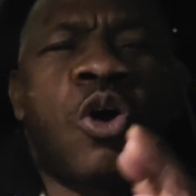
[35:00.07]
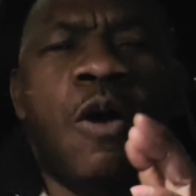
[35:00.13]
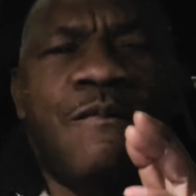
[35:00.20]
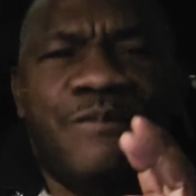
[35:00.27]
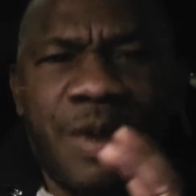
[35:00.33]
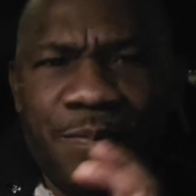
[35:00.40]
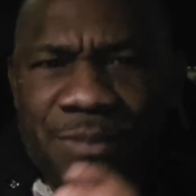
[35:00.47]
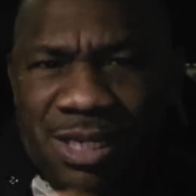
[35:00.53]

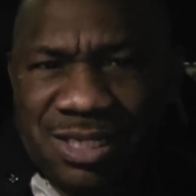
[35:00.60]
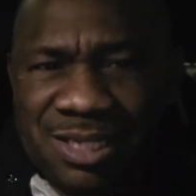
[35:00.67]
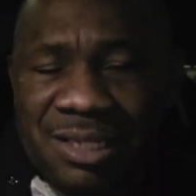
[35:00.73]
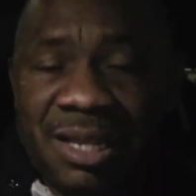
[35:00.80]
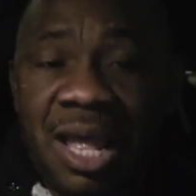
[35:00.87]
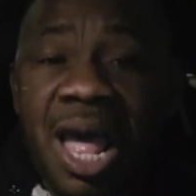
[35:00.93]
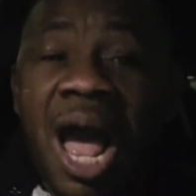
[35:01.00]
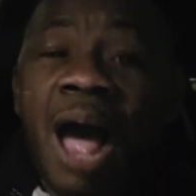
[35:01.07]
confirm this
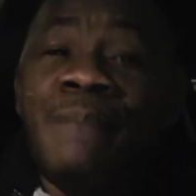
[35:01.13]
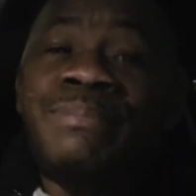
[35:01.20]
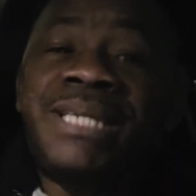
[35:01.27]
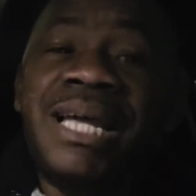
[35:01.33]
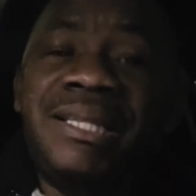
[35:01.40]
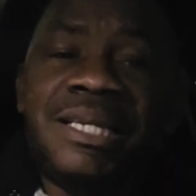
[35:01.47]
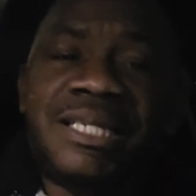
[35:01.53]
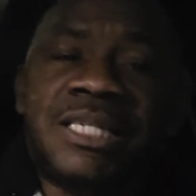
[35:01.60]
thing. I'm
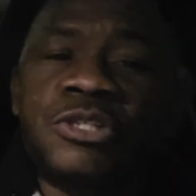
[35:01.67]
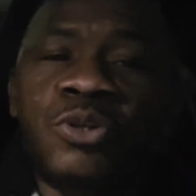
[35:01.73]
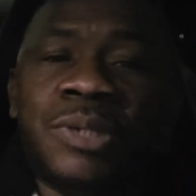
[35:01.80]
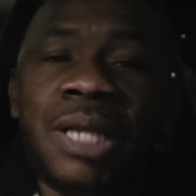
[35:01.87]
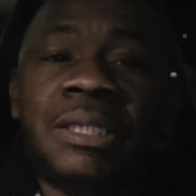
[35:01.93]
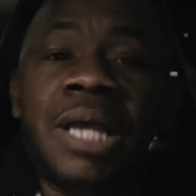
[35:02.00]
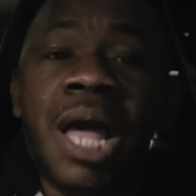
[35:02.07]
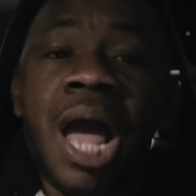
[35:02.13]
saying this thing so
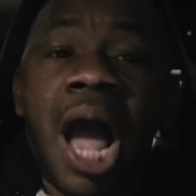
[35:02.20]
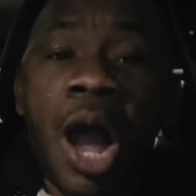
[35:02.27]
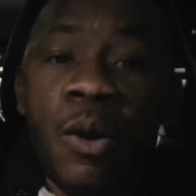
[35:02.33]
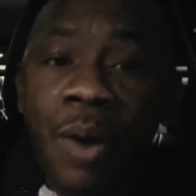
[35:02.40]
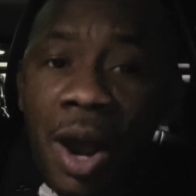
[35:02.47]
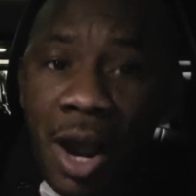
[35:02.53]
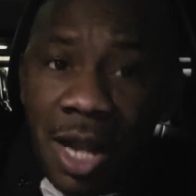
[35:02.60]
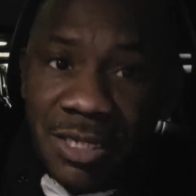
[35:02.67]
that
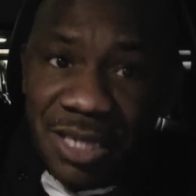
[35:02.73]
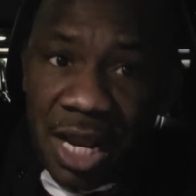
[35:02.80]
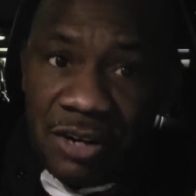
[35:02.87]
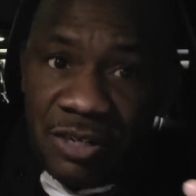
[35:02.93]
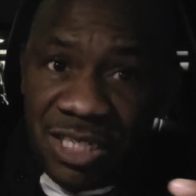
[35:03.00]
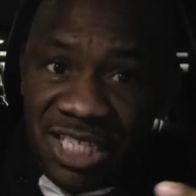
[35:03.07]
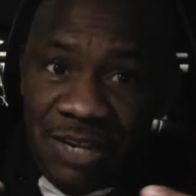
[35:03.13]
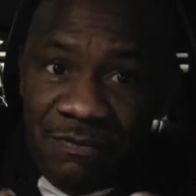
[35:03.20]
our hearts
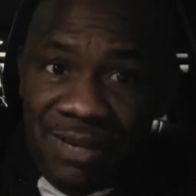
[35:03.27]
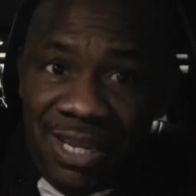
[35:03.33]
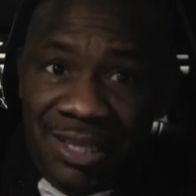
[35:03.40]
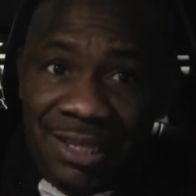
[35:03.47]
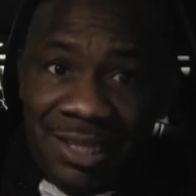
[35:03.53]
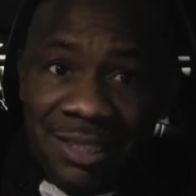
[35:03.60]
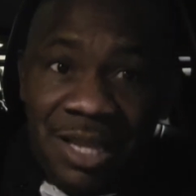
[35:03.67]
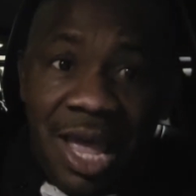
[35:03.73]
can receive
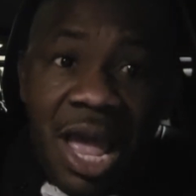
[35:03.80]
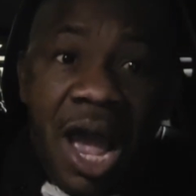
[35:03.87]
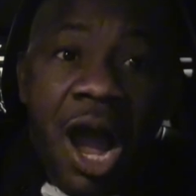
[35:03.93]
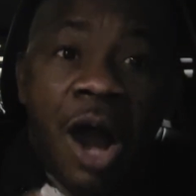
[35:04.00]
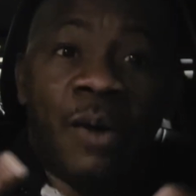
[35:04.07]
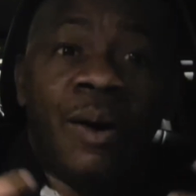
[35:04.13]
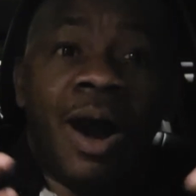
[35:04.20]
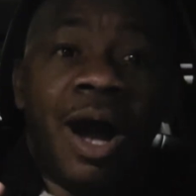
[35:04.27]
healing,
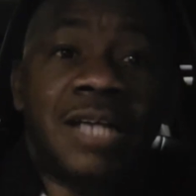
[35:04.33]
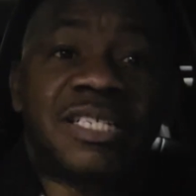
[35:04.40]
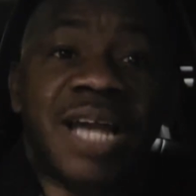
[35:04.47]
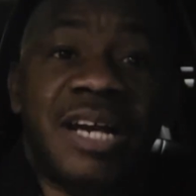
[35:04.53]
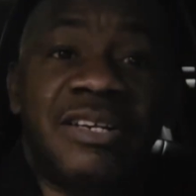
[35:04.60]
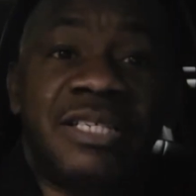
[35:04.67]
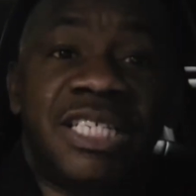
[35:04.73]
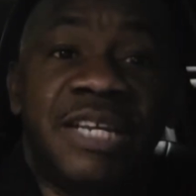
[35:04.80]
our hearts
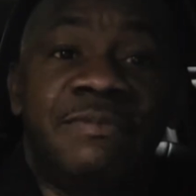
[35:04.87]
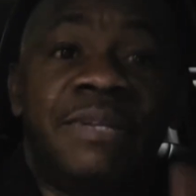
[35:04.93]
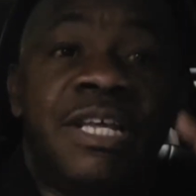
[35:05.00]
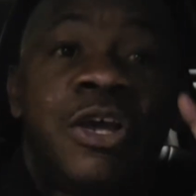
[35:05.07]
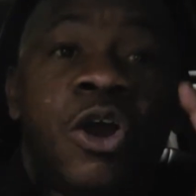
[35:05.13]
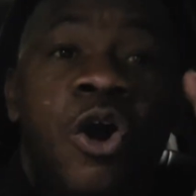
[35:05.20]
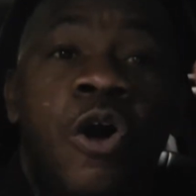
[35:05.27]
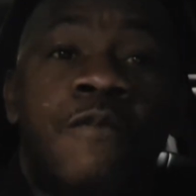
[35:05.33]
can receive
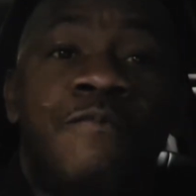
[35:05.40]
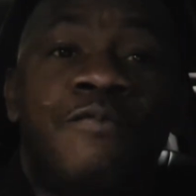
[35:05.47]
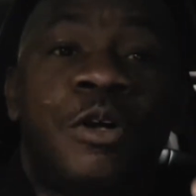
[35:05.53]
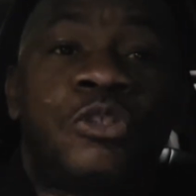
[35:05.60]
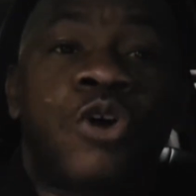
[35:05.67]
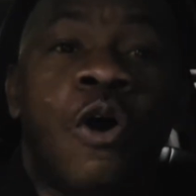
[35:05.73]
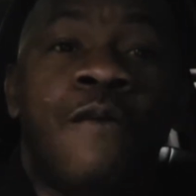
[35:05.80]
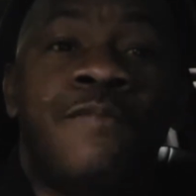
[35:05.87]
the
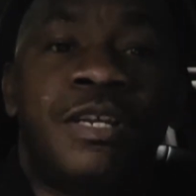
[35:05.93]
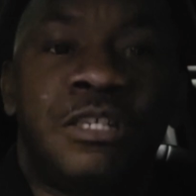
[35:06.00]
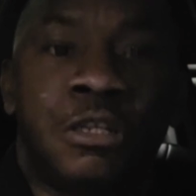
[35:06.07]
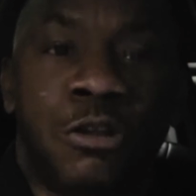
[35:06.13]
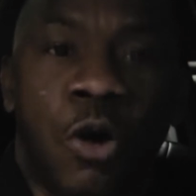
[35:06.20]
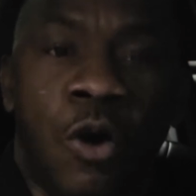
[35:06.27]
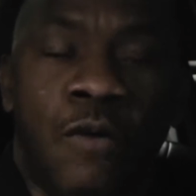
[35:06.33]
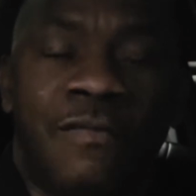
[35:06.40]
comfort of His
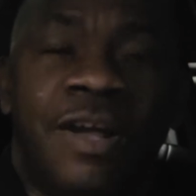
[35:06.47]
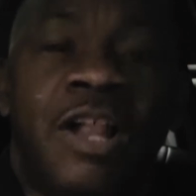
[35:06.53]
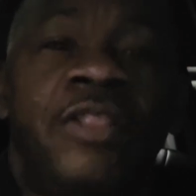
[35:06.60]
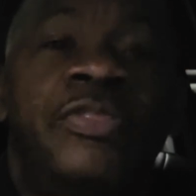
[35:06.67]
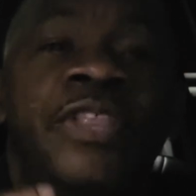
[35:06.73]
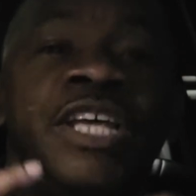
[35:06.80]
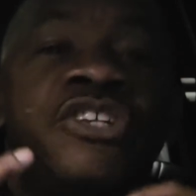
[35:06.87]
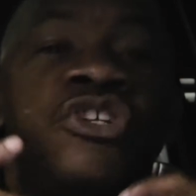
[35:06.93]
love,
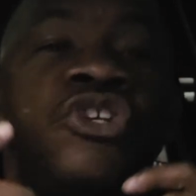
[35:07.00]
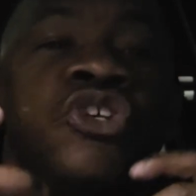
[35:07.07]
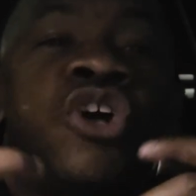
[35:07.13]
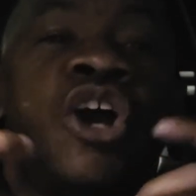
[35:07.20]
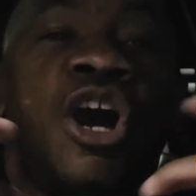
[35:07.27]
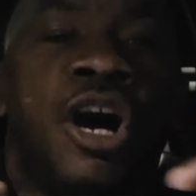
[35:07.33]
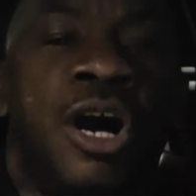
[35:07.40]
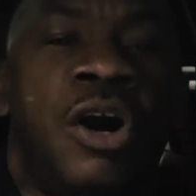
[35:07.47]
the
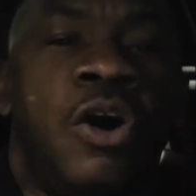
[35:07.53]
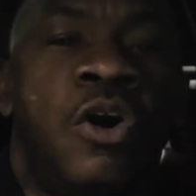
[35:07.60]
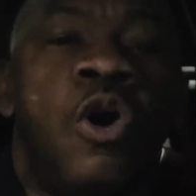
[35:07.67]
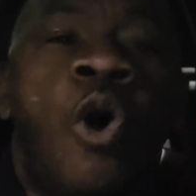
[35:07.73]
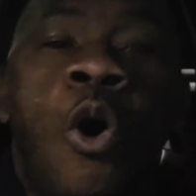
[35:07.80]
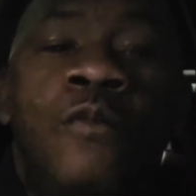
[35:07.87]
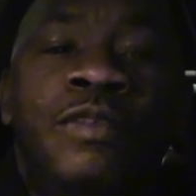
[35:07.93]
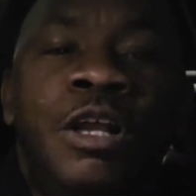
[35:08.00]
succor
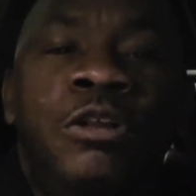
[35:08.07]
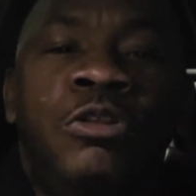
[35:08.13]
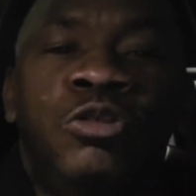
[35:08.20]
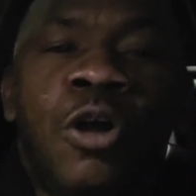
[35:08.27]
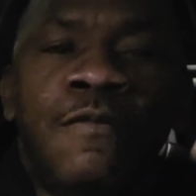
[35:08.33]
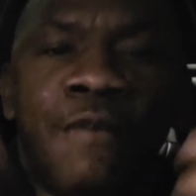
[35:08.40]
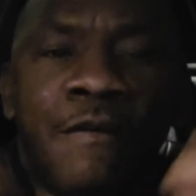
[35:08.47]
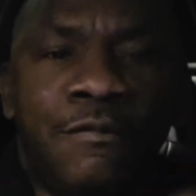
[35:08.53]
of the
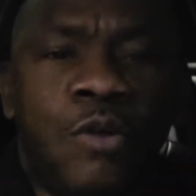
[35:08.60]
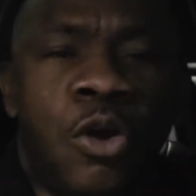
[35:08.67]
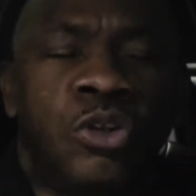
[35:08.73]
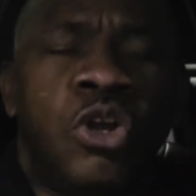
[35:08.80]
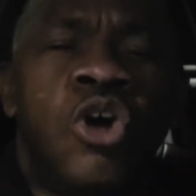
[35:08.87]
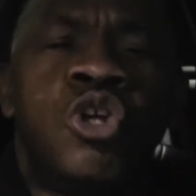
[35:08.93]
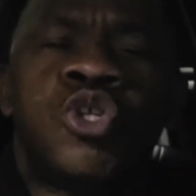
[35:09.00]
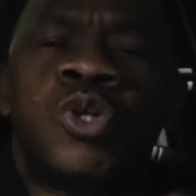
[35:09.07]
love of
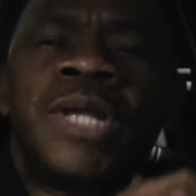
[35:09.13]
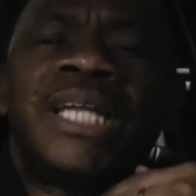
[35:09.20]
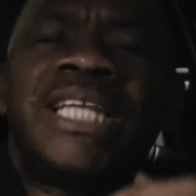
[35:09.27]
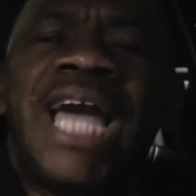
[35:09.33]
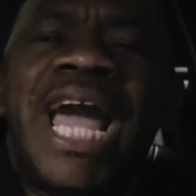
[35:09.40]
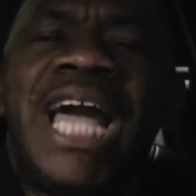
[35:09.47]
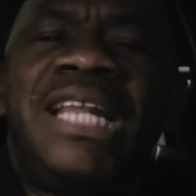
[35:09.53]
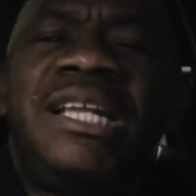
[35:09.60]
God, so that
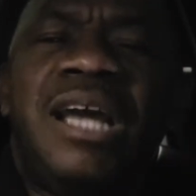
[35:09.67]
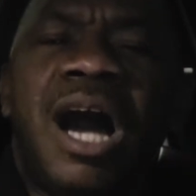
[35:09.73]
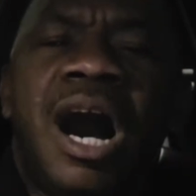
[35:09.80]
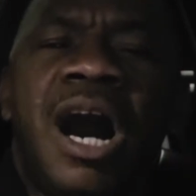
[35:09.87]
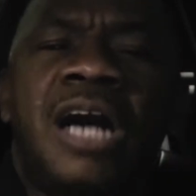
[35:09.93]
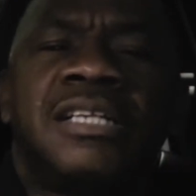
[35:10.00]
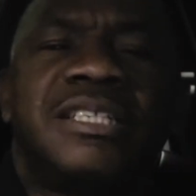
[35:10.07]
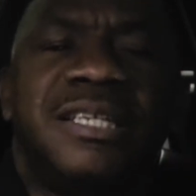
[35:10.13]
any
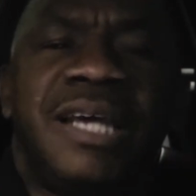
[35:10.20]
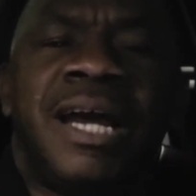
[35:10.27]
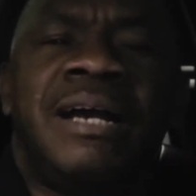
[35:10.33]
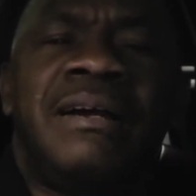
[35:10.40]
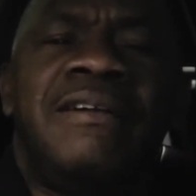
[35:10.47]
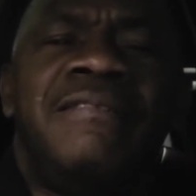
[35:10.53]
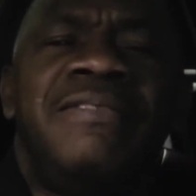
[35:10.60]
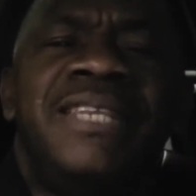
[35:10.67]
heart
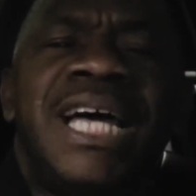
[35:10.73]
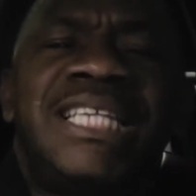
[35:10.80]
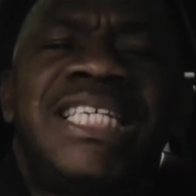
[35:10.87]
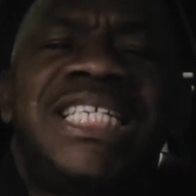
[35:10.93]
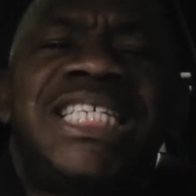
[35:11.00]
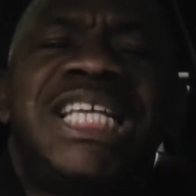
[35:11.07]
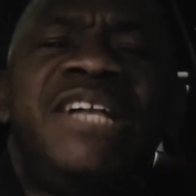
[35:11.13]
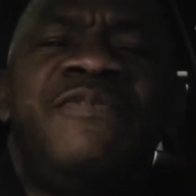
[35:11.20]
here that
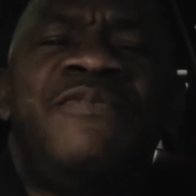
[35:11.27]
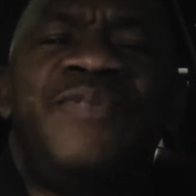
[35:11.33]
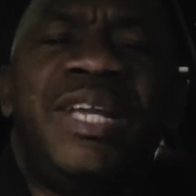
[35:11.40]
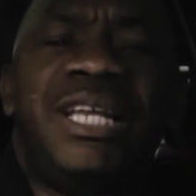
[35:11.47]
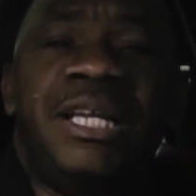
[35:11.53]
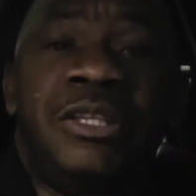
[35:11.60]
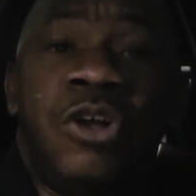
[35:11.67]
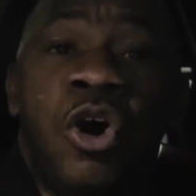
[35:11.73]
is still
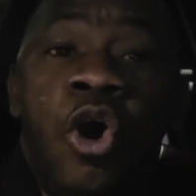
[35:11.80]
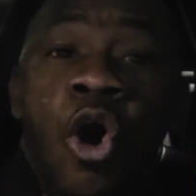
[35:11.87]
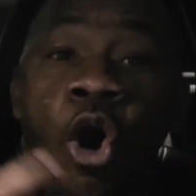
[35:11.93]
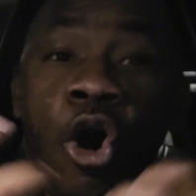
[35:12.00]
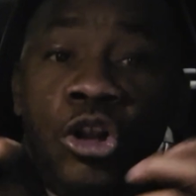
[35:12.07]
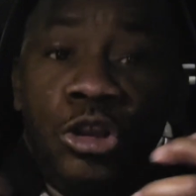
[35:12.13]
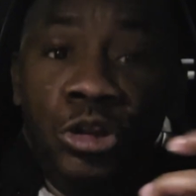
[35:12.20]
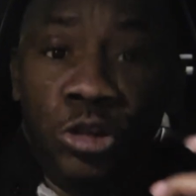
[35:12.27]
feeling
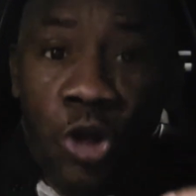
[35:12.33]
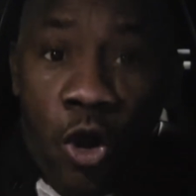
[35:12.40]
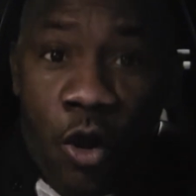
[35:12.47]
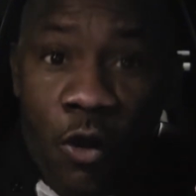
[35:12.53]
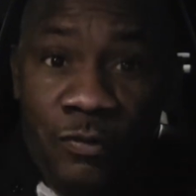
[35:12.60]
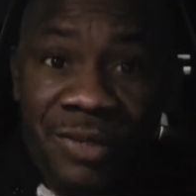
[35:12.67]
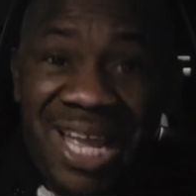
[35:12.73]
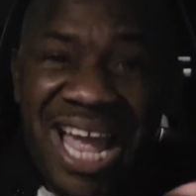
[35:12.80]

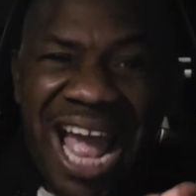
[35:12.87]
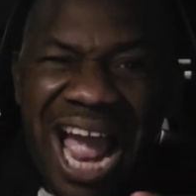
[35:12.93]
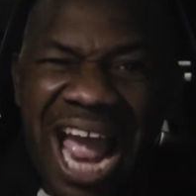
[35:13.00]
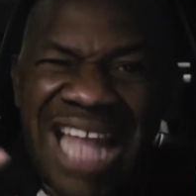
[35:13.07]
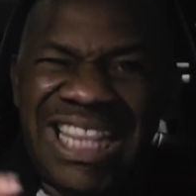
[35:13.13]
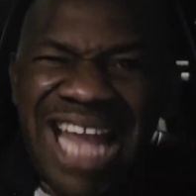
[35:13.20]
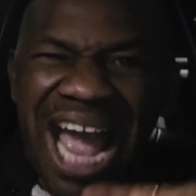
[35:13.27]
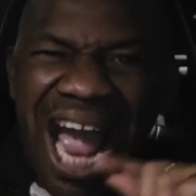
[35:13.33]
unloved
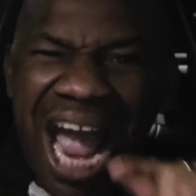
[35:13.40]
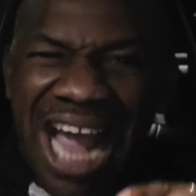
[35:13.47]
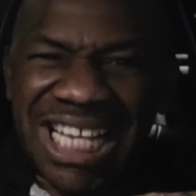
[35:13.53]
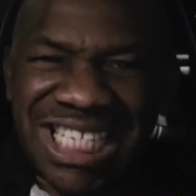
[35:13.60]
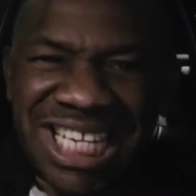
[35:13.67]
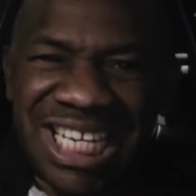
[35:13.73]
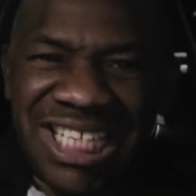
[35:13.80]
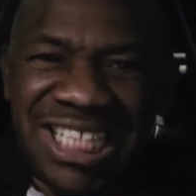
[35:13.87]
and
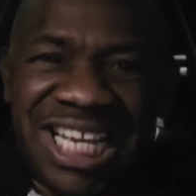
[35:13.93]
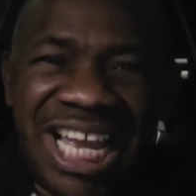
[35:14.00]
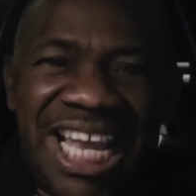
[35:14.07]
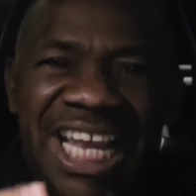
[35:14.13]
acting